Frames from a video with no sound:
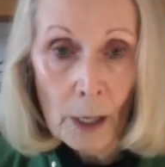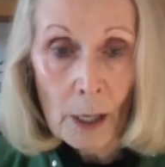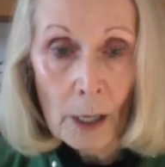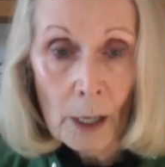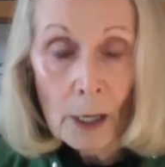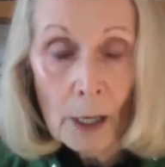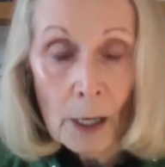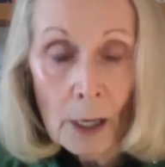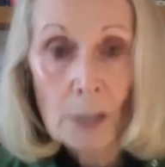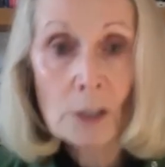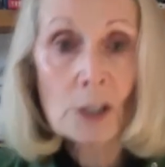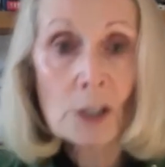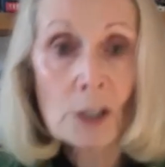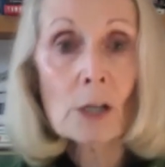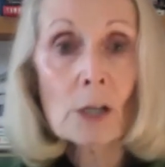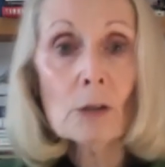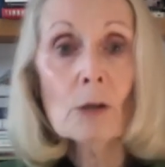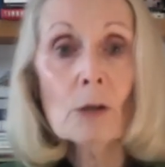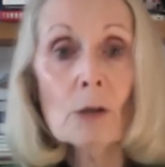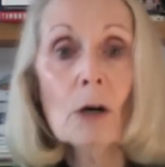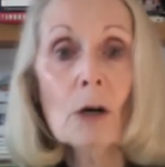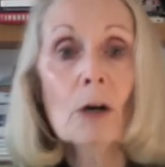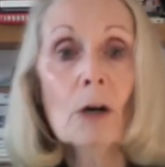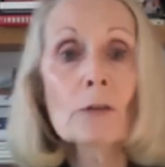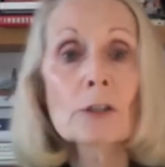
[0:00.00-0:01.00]
And
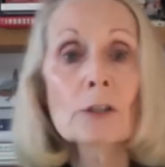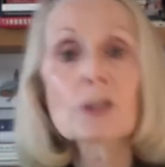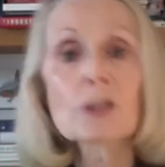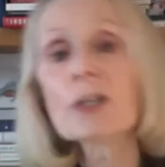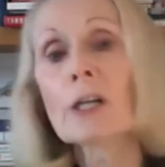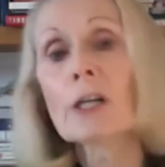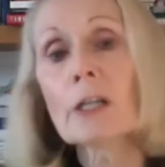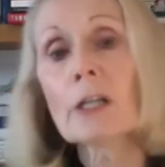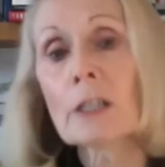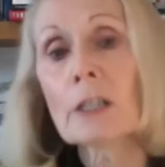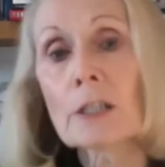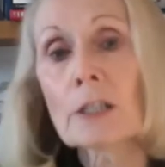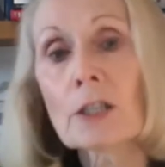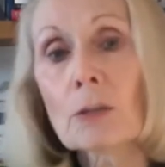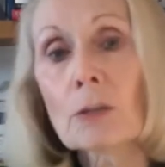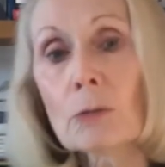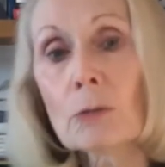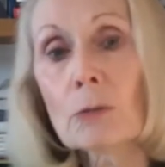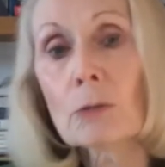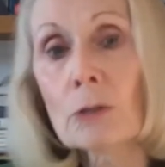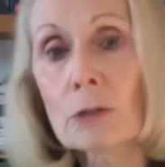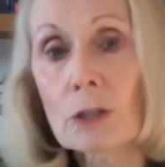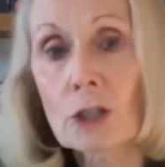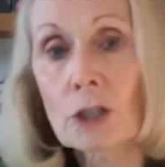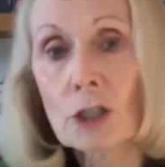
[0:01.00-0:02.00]
so, on the journey
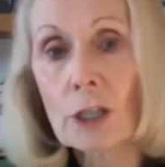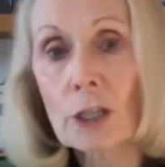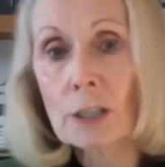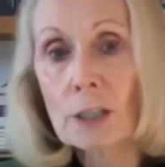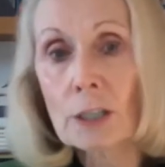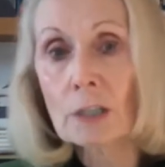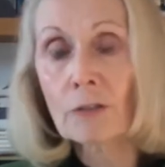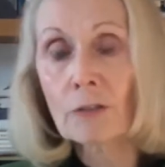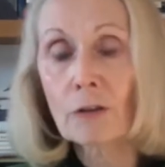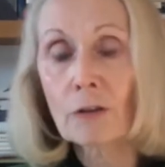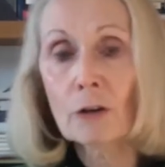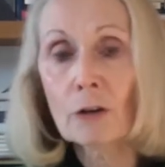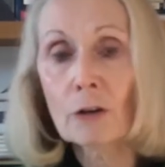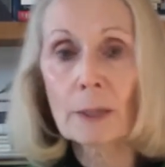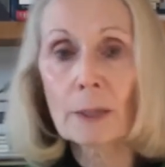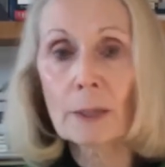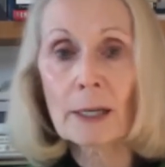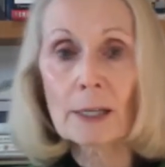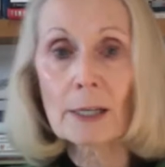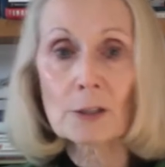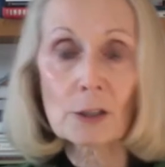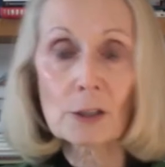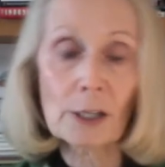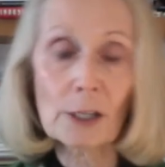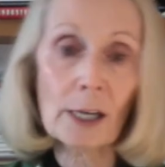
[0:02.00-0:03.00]
towards transforming
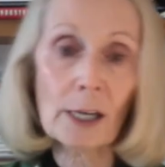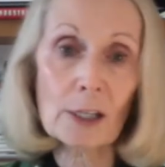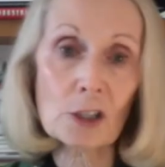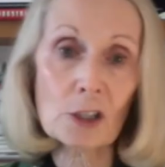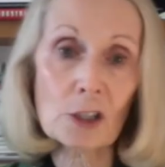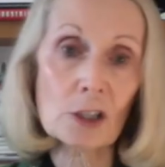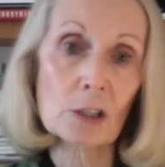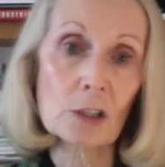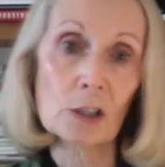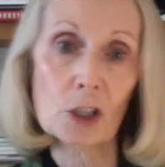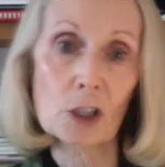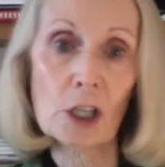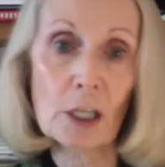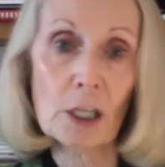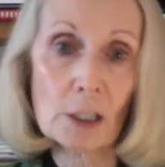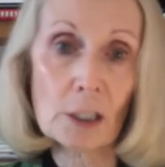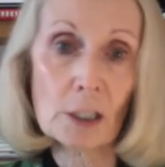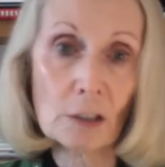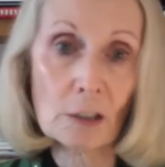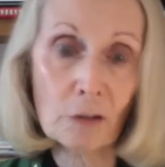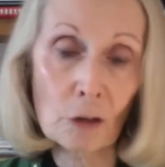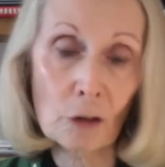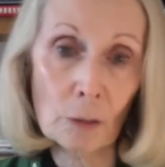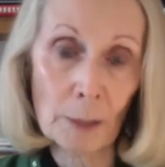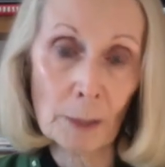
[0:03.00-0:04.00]
education and
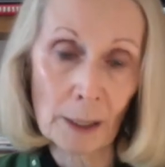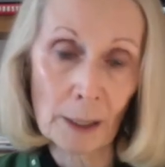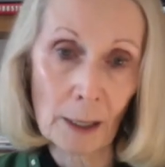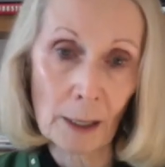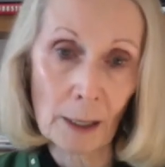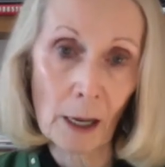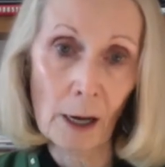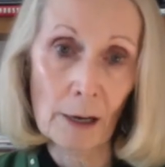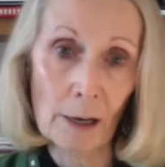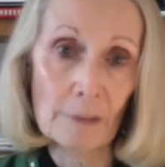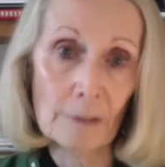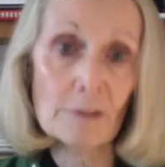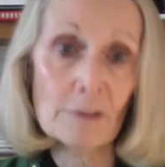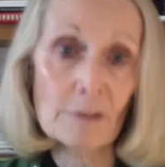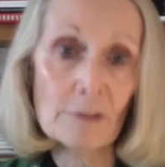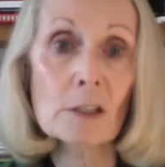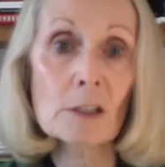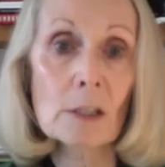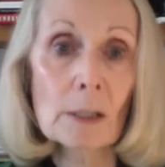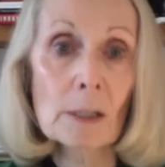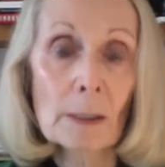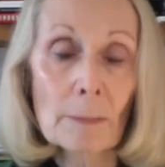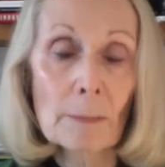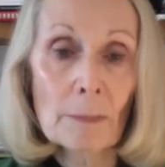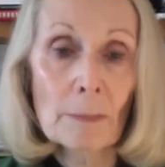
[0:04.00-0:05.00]
transforming lives,
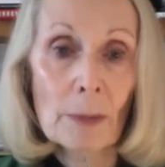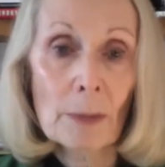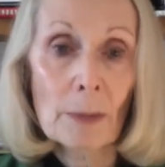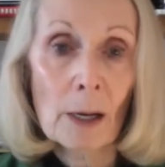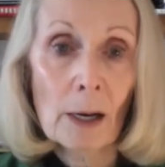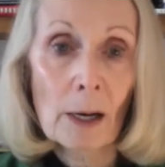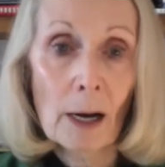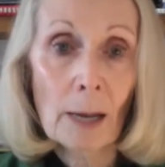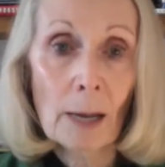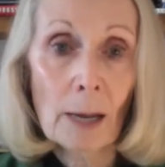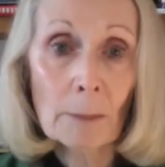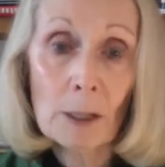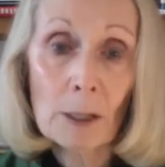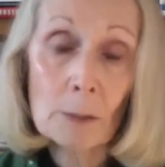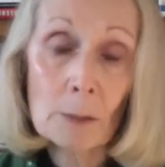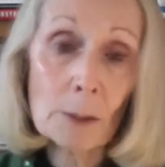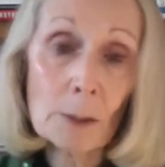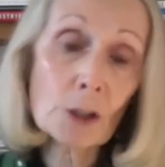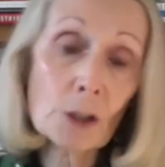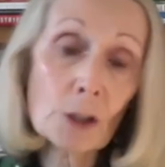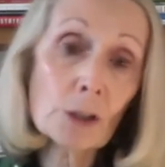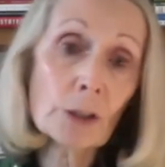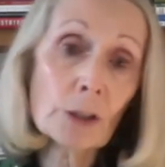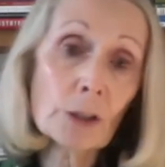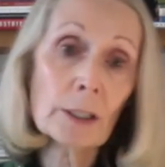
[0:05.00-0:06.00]
I'm going to be
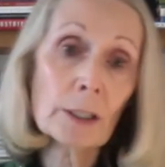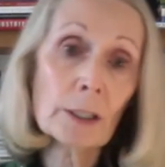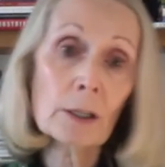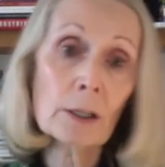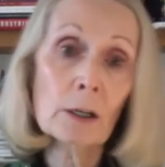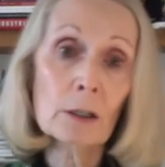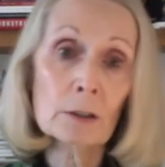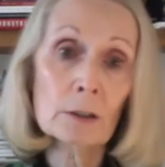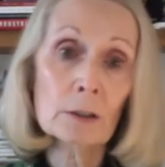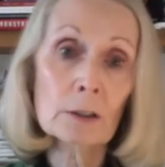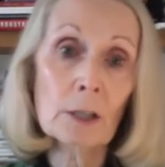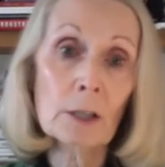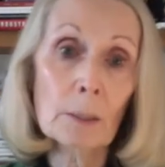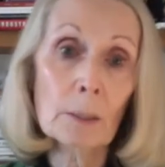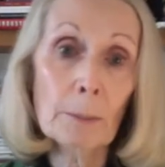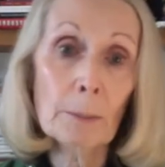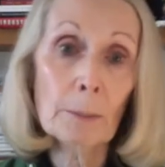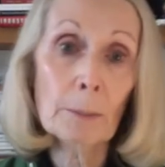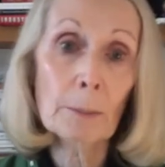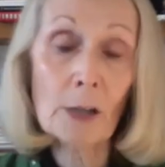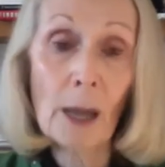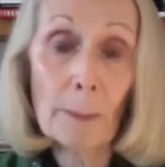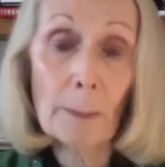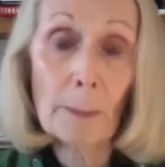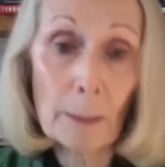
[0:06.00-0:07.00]
drawing on a book
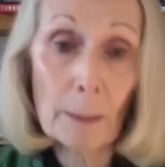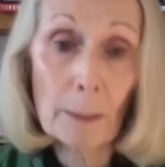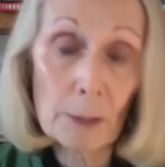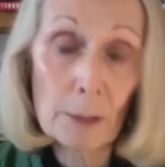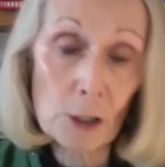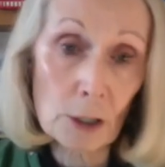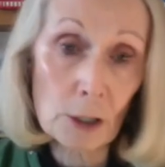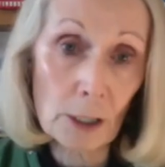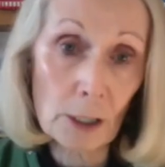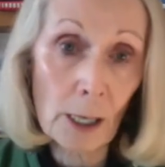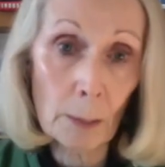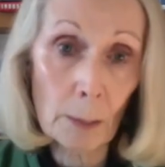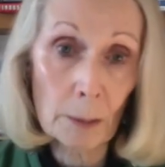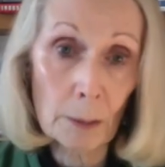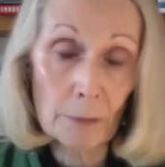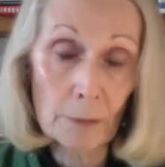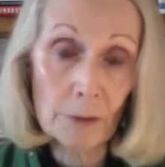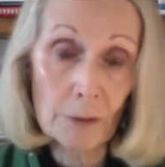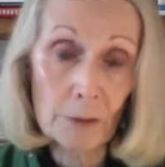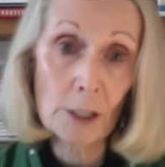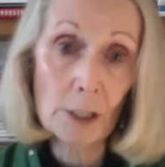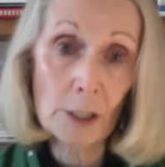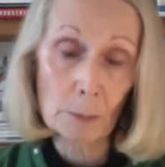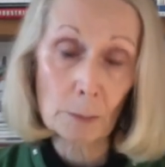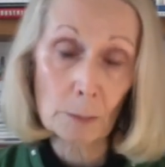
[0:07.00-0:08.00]
I published a couple of
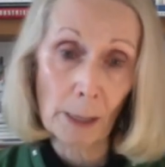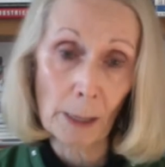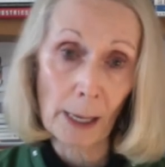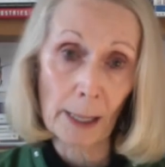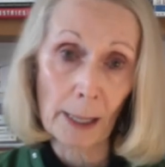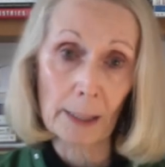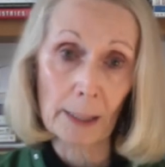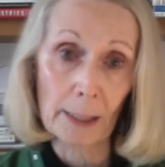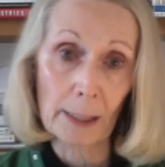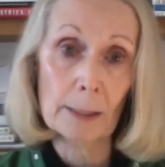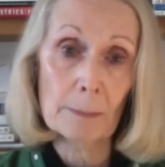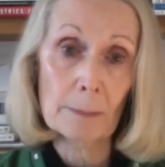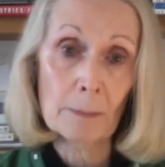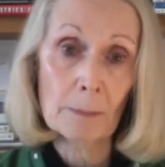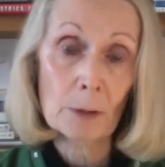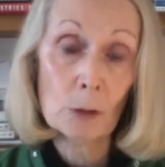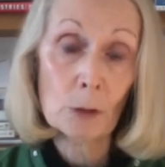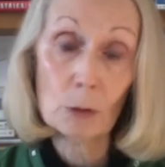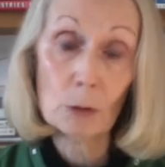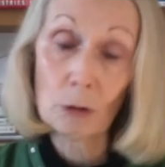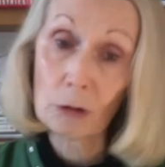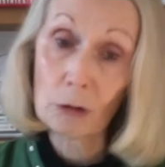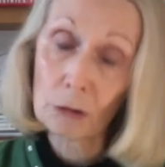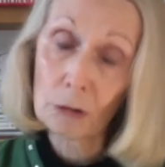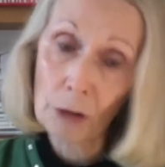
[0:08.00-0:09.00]
years back
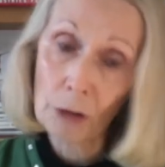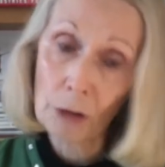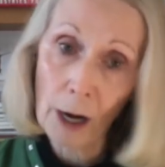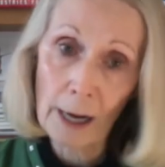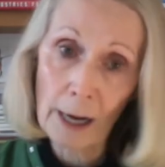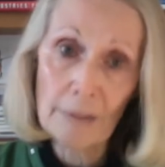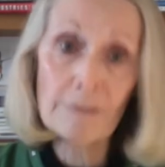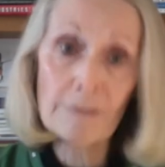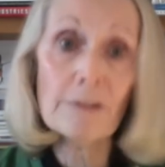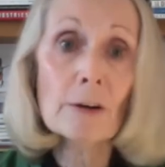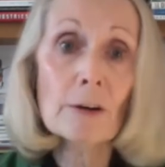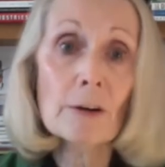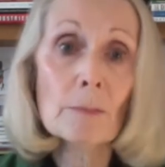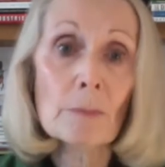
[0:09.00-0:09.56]
called Thrive.